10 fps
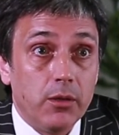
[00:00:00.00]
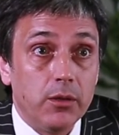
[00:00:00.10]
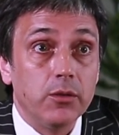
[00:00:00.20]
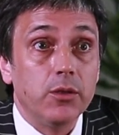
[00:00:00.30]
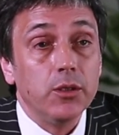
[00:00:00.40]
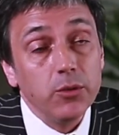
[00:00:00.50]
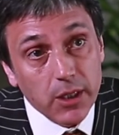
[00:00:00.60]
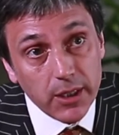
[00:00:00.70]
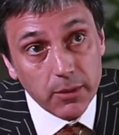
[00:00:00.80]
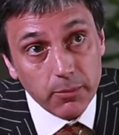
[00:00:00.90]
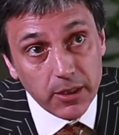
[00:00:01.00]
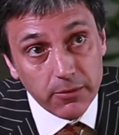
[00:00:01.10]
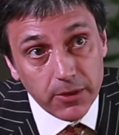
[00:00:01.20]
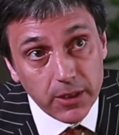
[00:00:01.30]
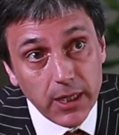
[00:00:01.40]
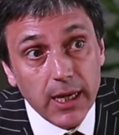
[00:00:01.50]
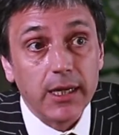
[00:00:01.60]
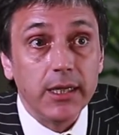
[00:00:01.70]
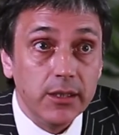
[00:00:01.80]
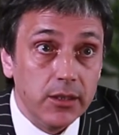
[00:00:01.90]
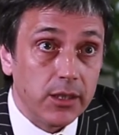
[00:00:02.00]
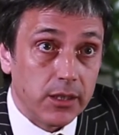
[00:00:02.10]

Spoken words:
You know, the UK can benefit and India